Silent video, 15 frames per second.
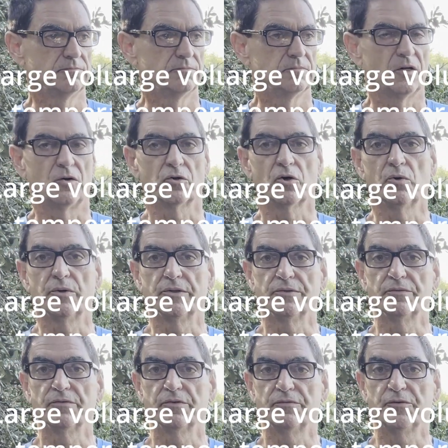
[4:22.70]
I'll go in
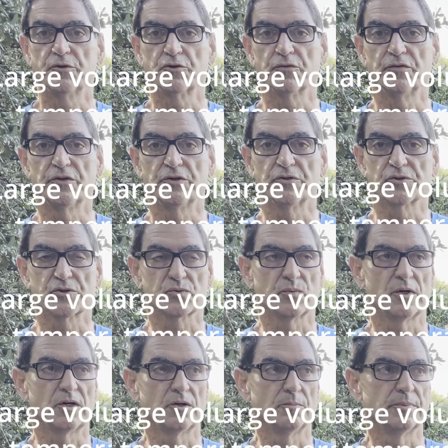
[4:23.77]
future videos as
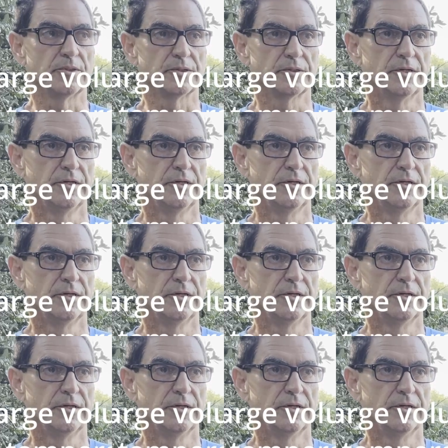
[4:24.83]
well, but